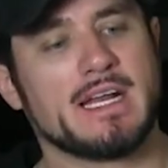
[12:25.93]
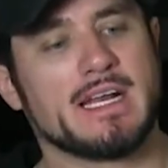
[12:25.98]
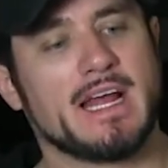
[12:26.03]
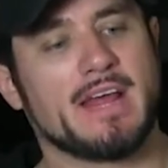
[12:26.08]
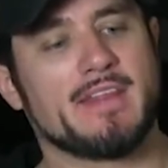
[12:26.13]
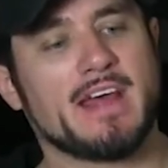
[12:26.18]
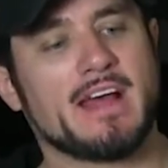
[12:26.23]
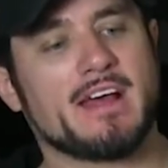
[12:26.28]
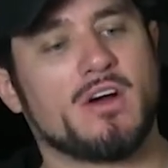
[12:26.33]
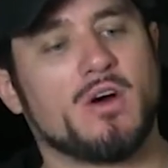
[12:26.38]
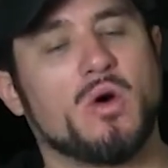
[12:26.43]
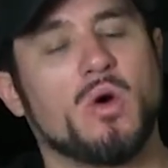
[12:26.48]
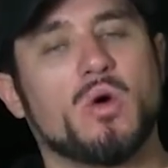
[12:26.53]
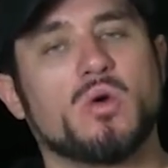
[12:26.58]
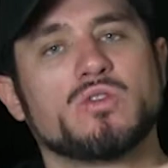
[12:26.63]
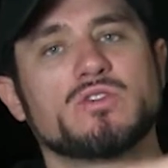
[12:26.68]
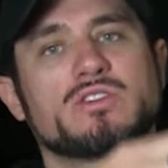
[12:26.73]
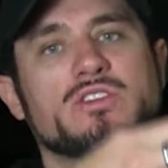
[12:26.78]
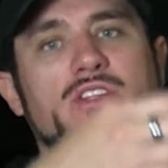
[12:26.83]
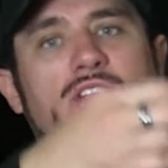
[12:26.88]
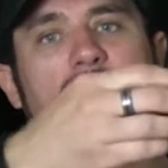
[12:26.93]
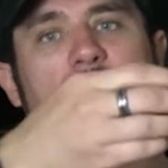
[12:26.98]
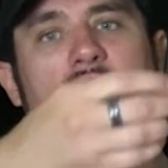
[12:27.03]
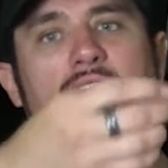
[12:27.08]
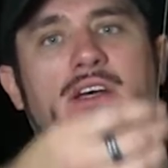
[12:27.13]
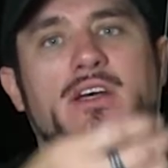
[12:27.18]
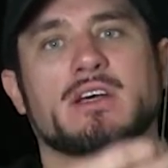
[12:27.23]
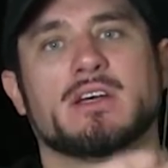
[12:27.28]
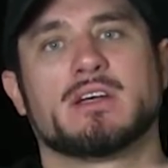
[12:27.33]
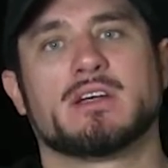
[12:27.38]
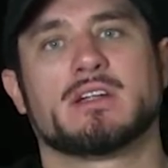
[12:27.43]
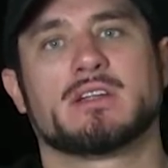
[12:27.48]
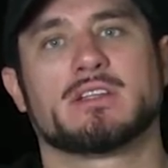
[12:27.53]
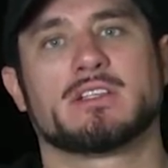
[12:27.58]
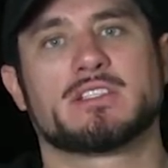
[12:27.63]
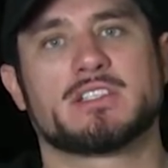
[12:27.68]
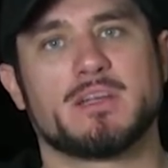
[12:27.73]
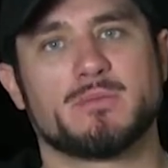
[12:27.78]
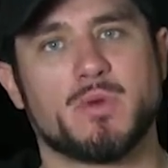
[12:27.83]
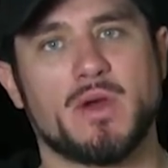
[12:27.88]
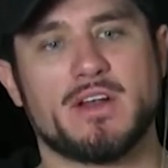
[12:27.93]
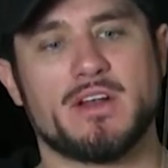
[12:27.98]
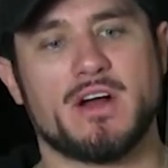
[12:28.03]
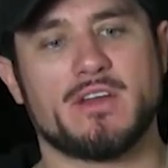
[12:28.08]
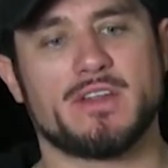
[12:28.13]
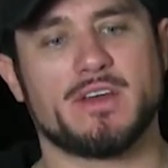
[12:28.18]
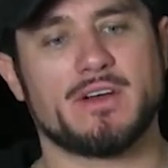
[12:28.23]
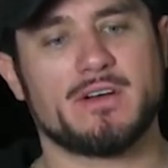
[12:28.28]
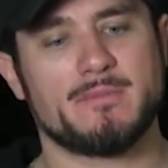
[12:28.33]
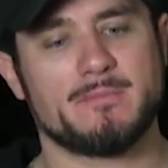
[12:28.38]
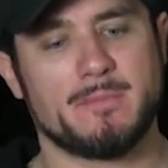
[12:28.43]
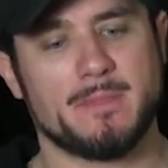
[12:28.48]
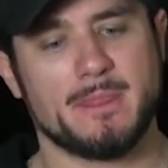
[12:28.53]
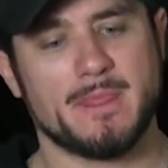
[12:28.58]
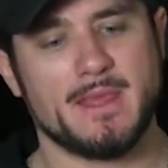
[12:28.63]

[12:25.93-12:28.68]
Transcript: And that holds the, the slip weight on there.